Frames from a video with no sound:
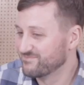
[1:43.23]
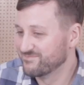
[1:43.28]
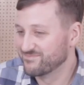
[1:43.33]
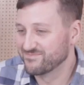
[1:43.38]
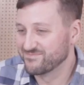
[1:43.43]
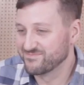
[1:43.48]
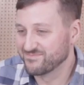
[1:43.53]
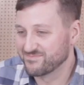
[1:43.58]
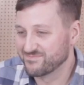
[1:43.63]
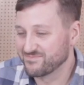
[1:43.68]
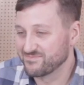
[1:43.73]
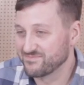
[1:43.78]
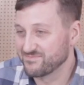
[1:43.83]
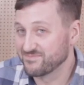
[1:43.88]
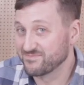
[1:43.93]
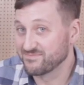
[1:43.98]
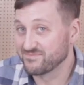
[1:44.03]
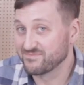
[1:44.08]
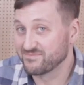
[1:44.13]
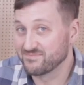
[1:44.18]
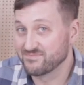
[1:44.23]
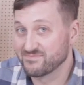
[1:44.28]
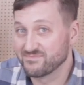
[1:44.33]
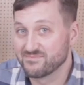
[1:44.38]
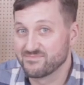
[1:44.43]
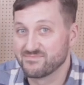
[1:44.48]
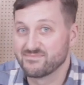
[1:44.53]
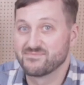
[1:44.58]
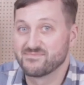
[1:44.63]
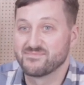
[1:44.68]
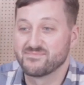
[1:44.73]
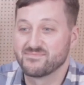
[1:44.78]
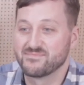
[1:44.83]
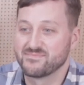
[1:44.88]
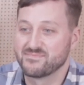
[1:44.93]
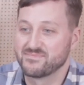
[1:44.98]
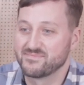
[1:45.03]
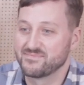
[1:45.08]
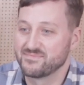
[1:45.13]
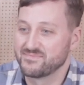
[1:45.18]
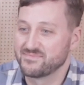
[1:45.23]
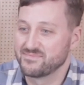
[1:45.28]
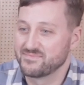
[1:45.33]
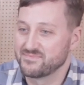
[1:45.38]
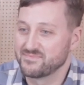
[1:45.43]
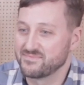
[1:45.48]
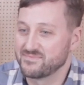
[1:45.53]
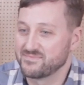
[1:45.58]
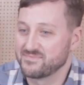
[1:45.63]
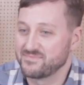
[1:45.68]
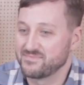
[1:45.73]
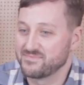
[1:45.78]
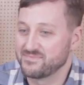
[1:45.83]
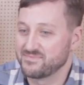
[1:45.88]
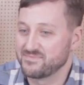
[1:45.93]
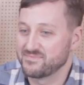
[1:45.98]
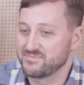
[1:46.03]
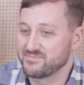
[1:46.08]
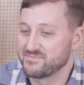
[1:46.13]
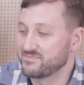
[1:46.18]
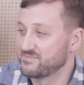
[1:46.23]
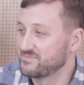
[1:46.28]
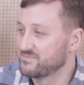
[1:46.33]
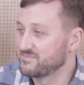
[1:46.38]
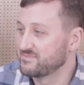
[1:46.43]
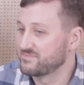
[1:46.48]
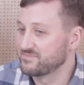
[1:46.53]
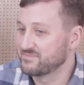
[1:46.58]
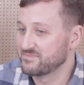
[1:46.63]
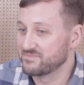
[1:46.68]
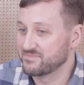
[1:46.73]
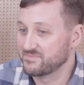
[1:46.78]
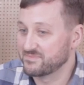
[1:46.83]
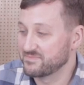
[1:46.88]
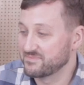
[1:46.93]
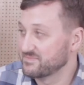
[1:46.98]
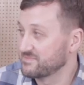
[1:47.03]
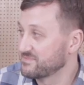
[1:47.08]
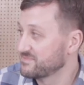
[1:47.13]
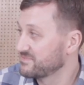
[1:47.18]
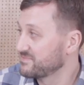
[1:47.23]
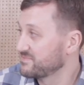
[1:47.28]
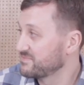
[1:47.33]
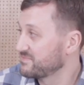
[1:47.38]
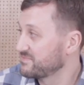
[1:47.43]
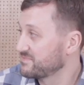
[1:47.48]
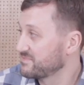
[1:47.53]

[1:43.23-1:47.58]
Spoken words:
(not speaking)